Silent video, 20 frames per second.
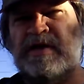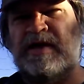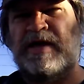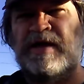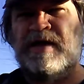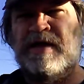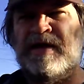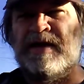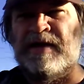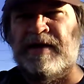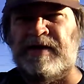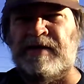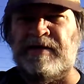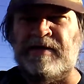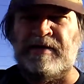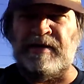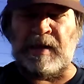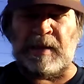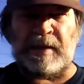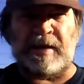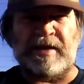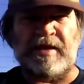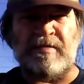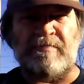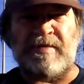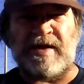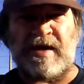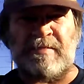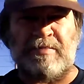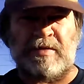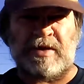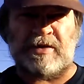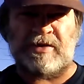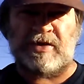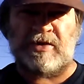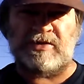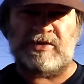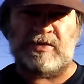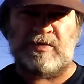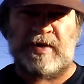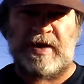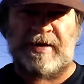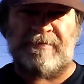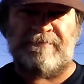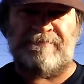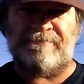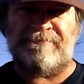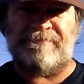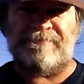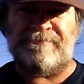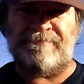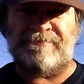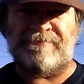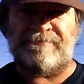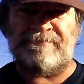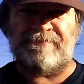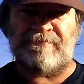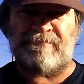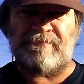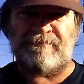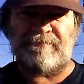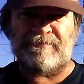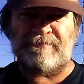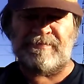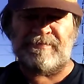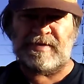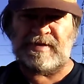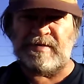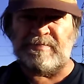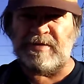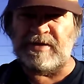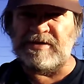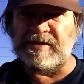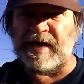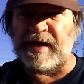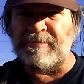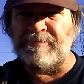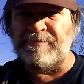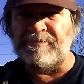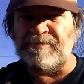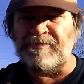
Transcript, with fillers: and a lot of the bad blood goes away. Simple as that.